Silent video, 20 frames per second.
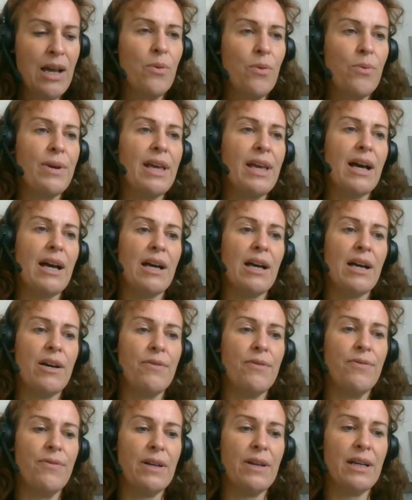We
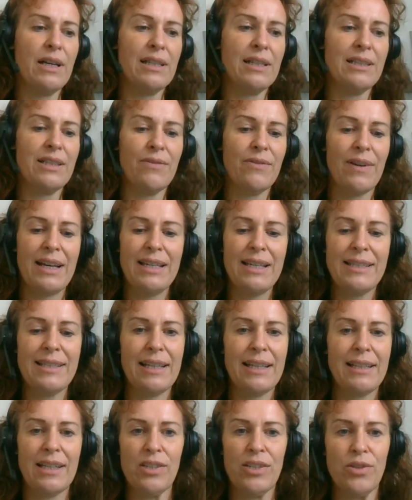have device
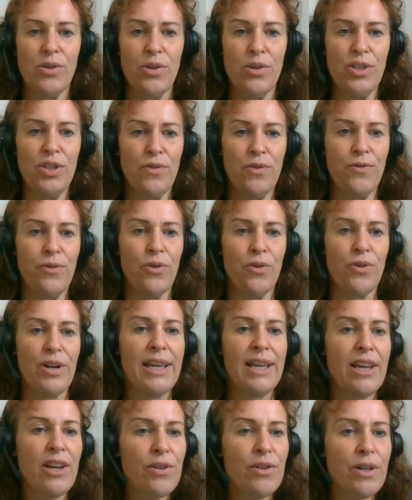settings also for
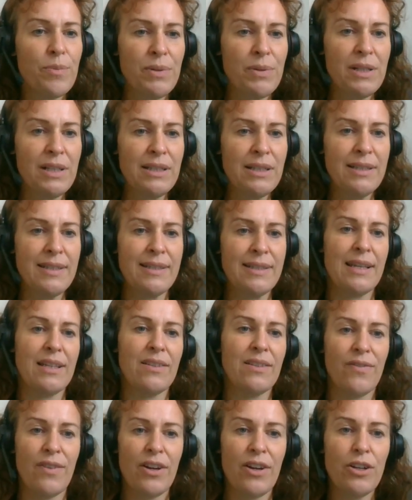hearables
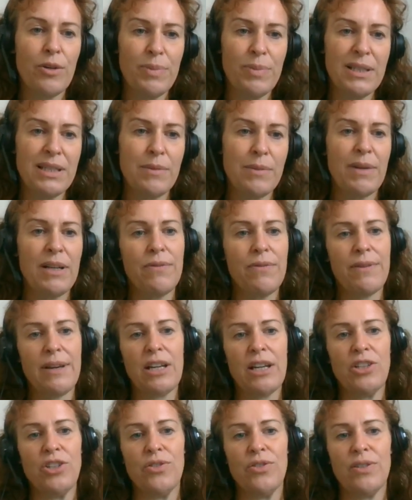and wearables
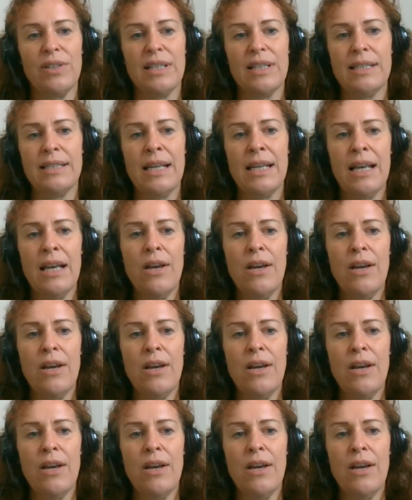manufacturers,